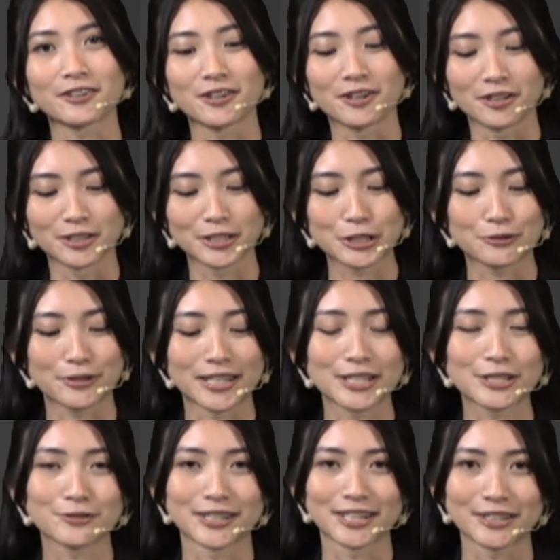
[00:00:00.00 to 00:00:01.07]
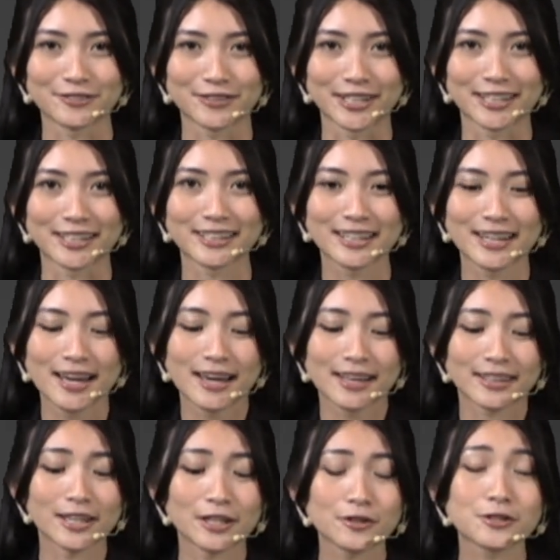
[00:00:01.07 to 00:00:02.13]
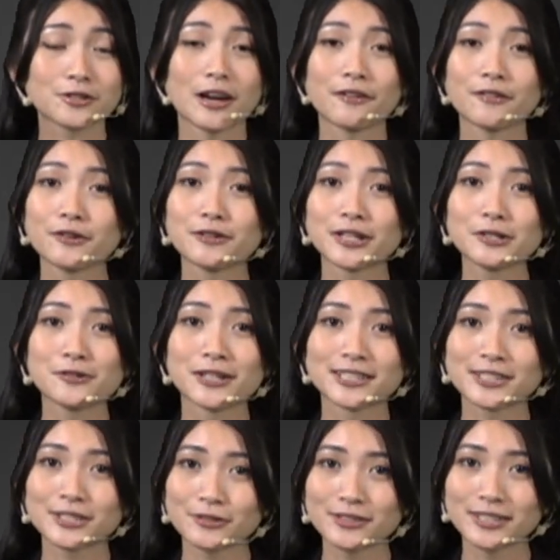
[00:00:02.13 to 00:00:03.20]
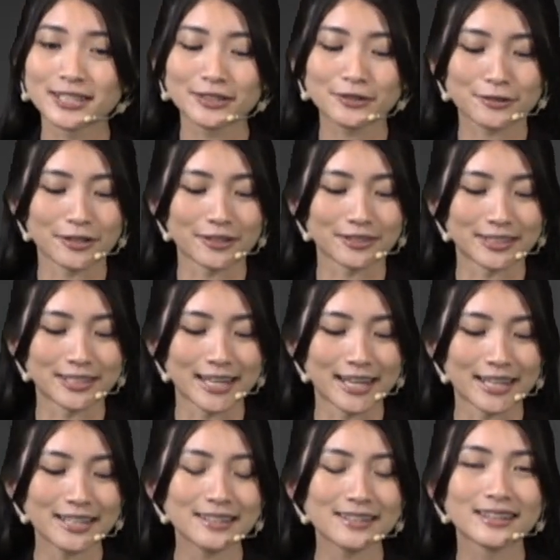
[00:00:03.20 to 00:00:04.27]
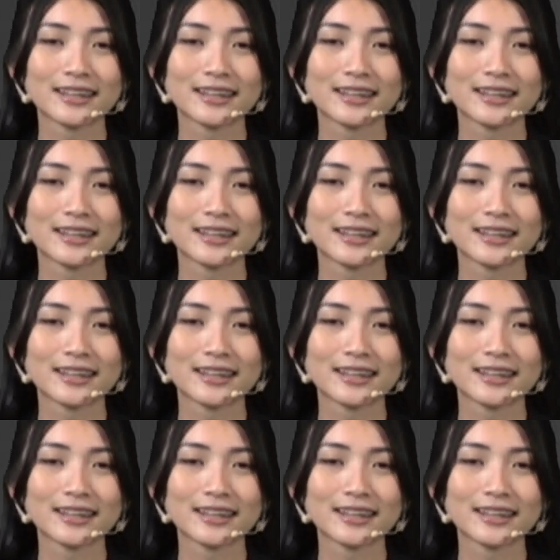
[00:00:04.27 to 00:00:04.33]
Hall 2023. Thank you to everyone who has tuned in throughout the day.